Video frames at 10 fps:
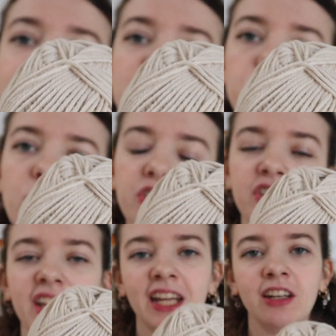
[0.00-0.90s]
this
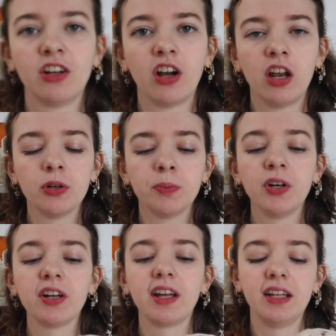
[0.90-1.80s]
one in a color
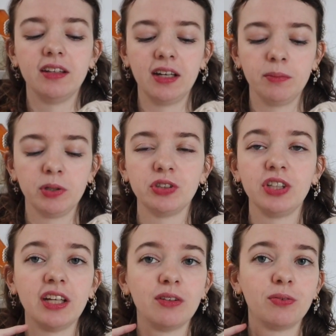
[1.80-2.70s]
work and then I'm
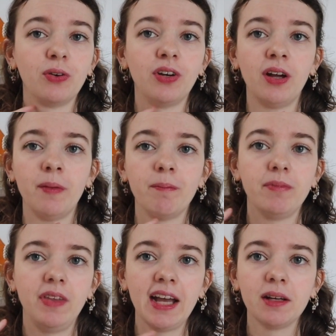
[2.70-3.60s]
using it for the
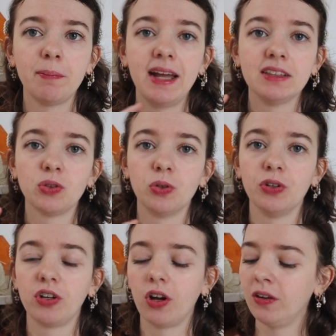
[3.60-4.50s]
neckband or
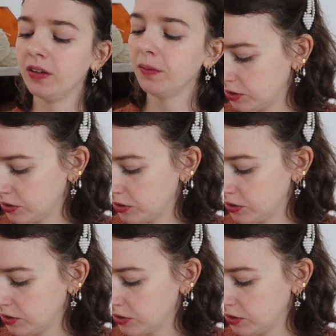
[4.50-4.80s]
the collar.